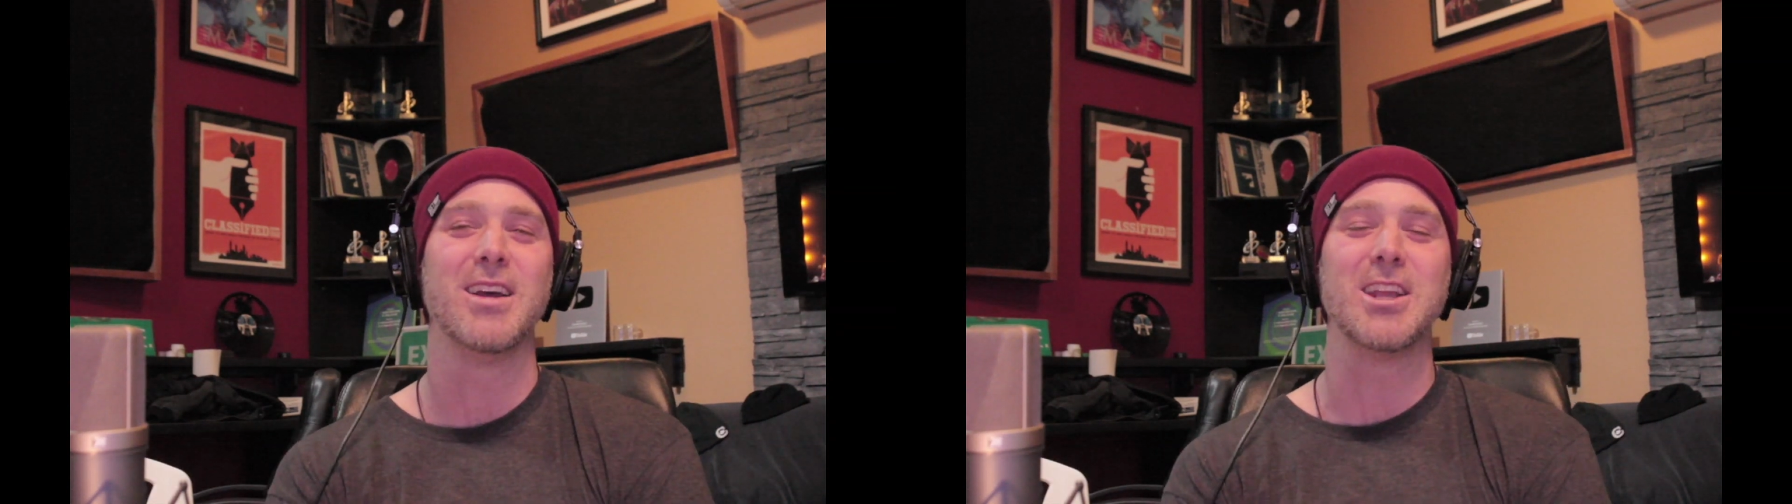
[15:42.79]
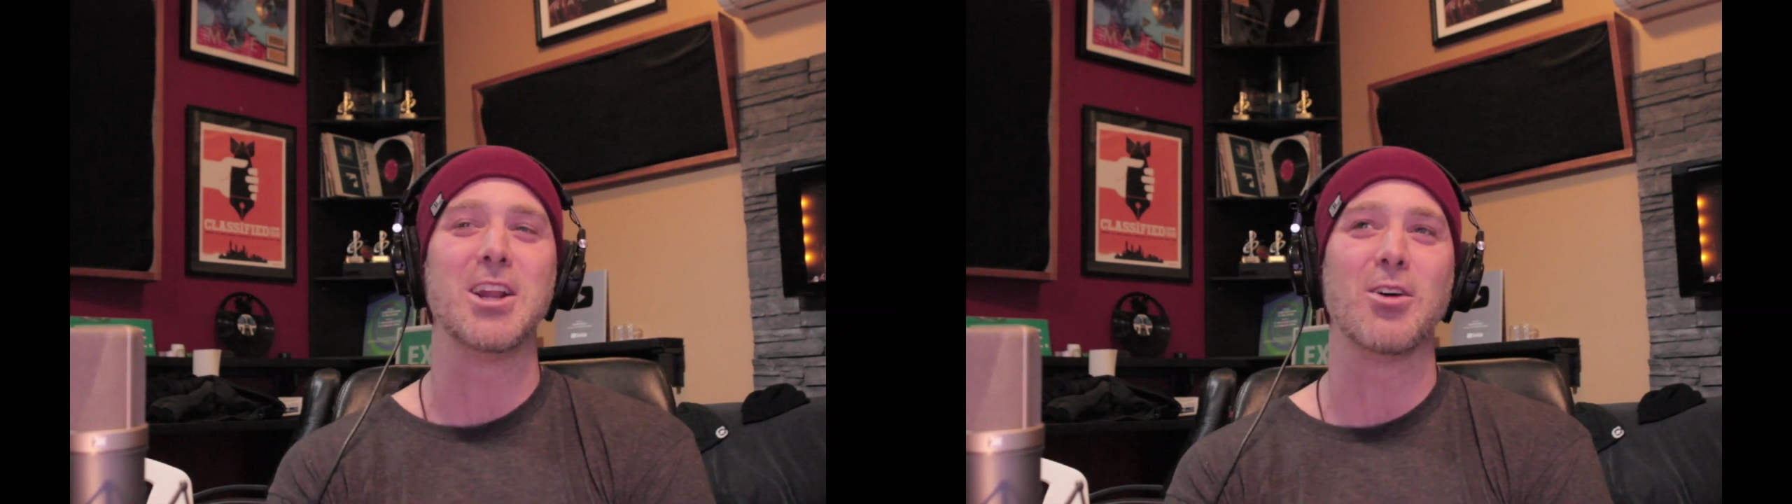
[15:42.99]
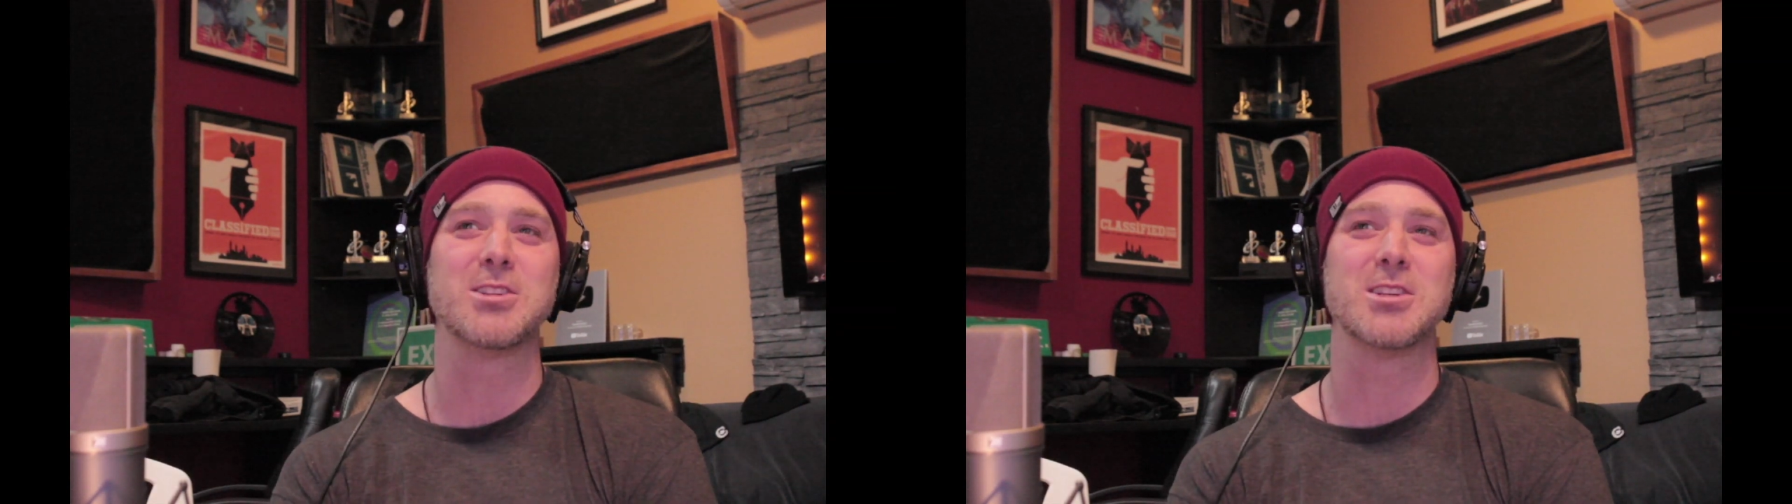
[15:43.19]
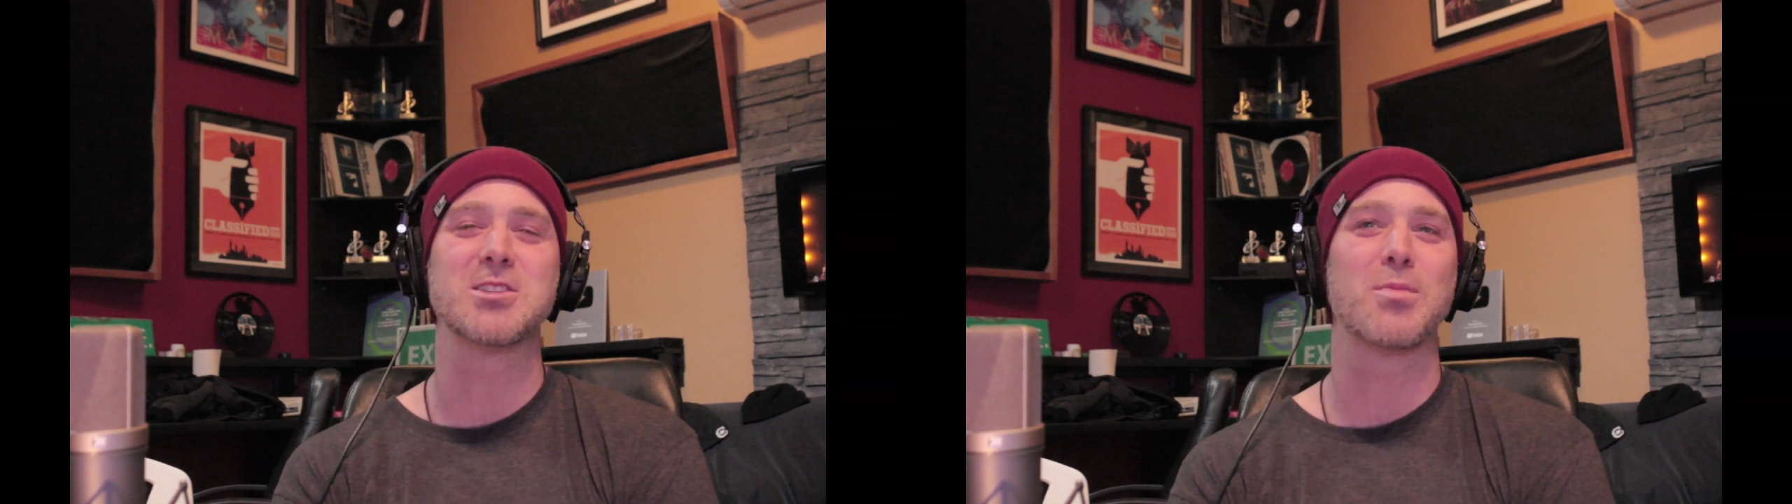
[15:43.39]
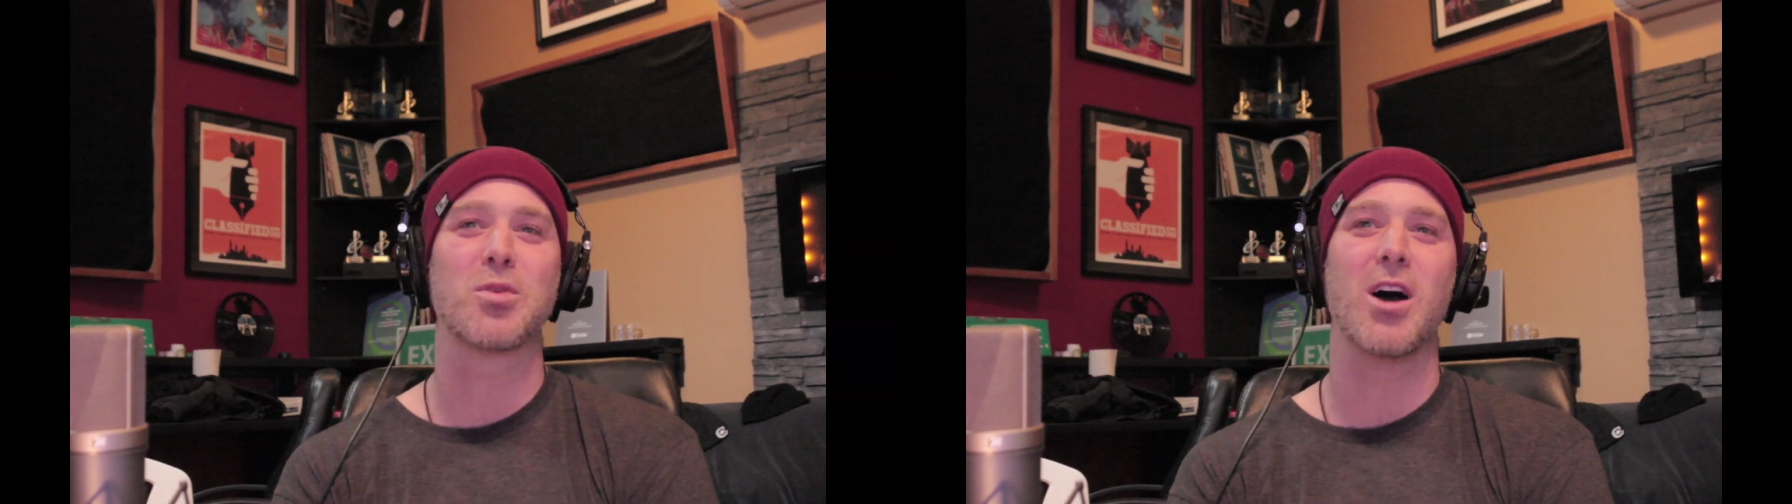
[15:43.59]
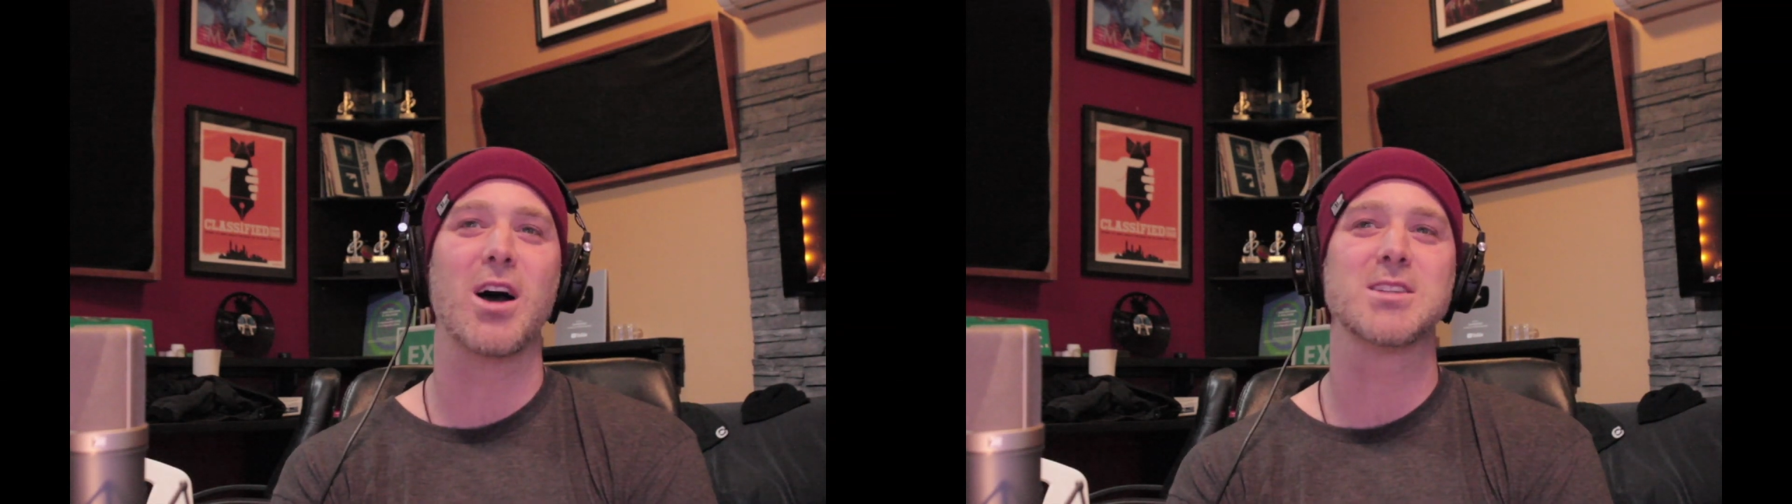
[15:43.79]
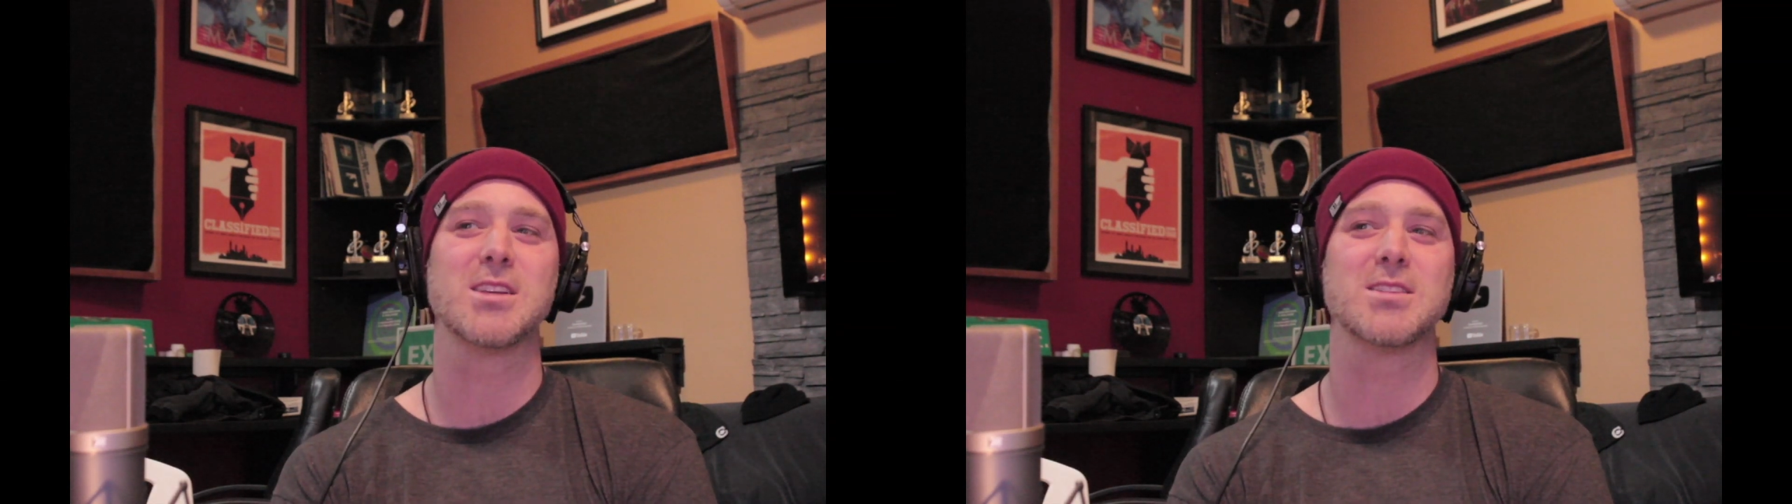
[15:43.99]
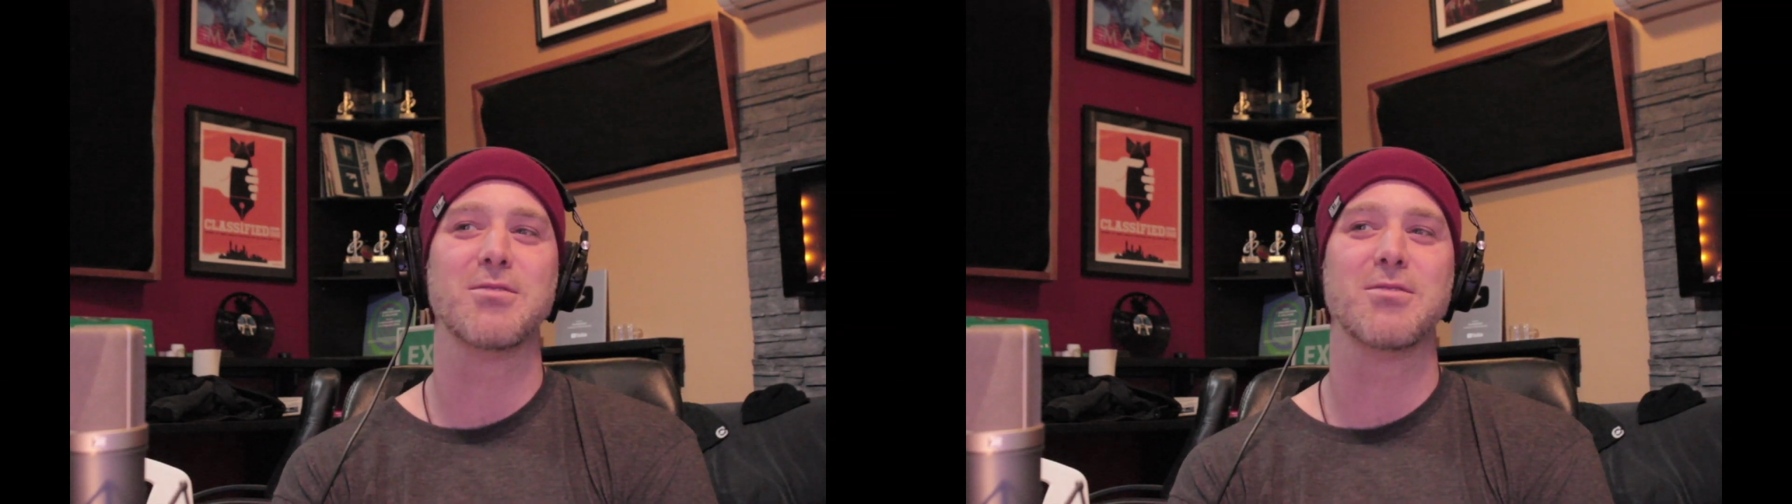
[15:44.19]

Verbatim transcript: you know just the process